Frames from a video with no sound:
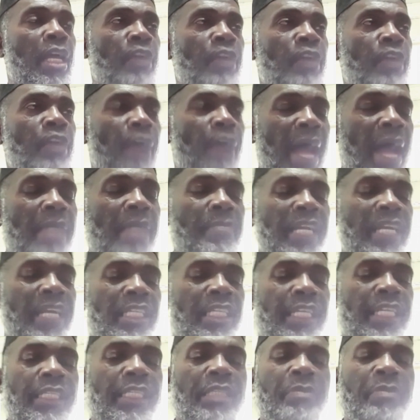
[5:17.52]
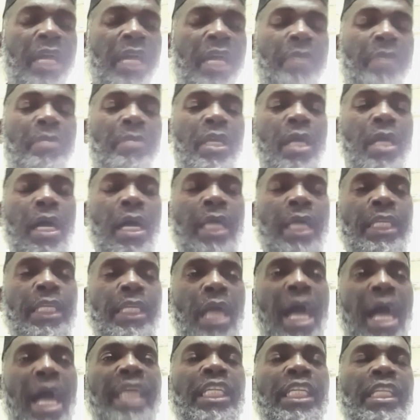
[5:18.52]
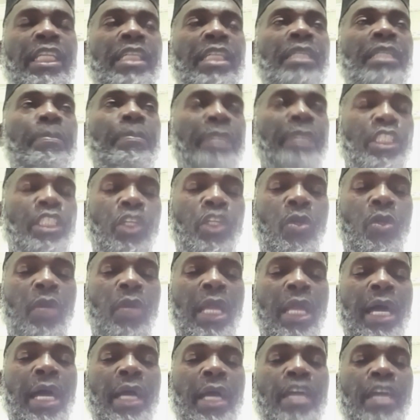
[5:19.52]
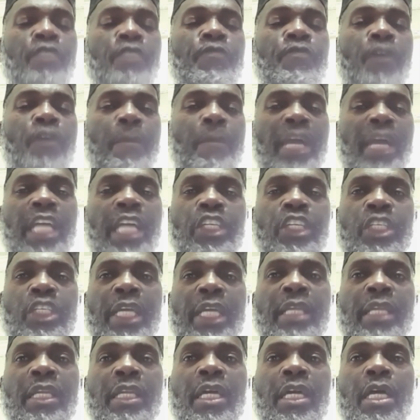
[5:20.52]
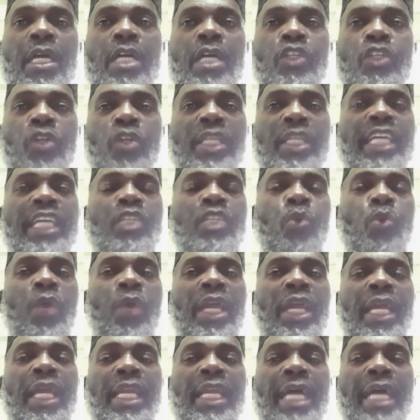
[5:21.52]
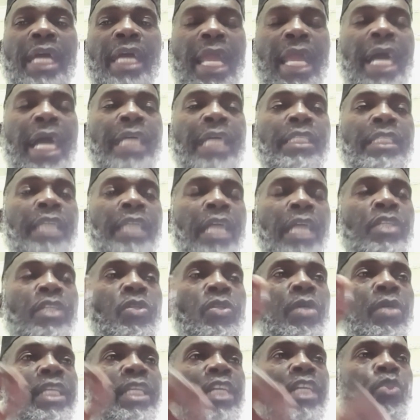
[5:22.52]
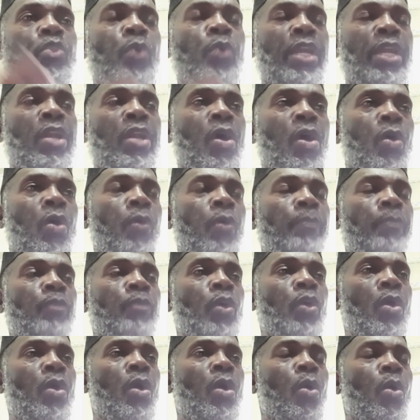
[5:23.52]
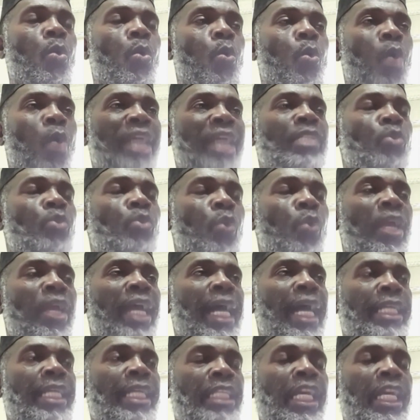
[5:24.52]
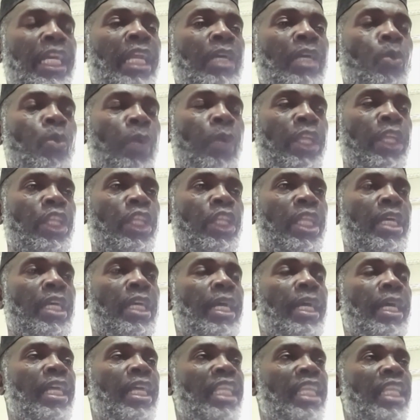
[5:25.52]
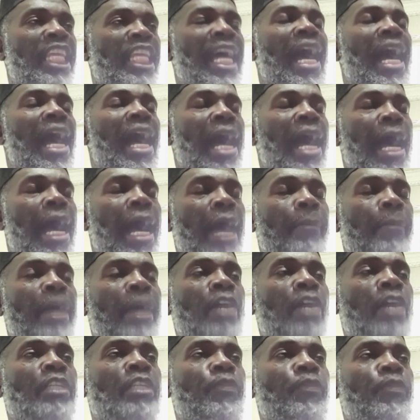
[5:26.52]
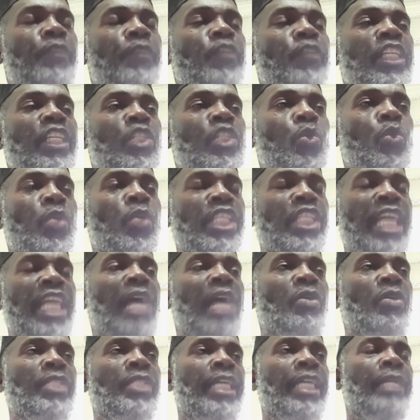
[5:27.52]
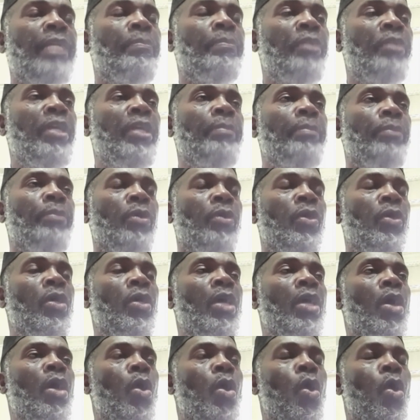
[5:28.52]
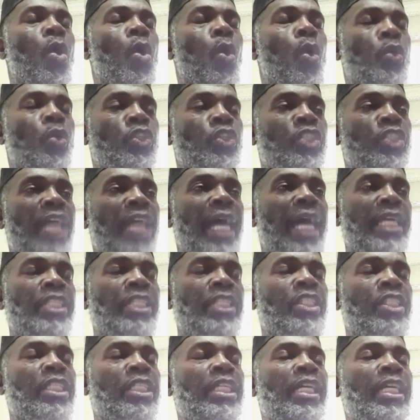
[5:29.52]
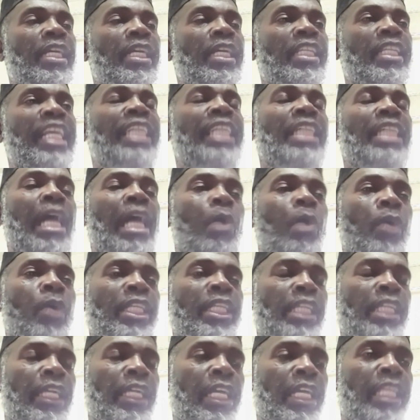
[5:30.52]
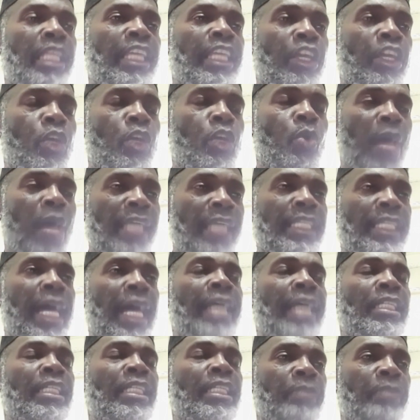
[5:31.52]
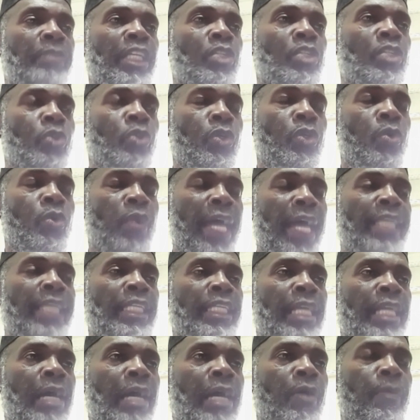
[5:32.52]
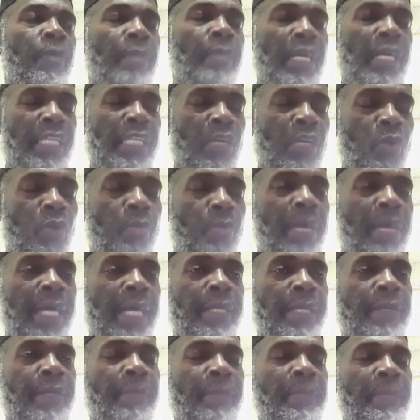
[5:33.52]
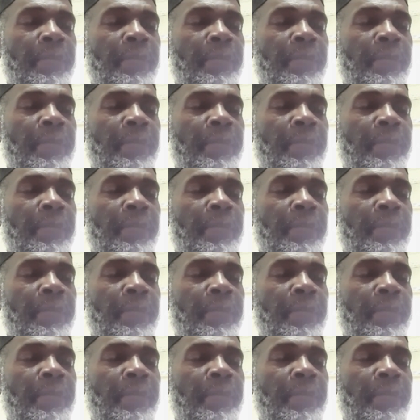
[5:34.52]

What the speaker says: If I may just maybe add this particular information so that we realize and so that we know what we are dealing with, there are about 52,000 people or who judge that are waiting in the queue as I speak to you right now, brother. Sure.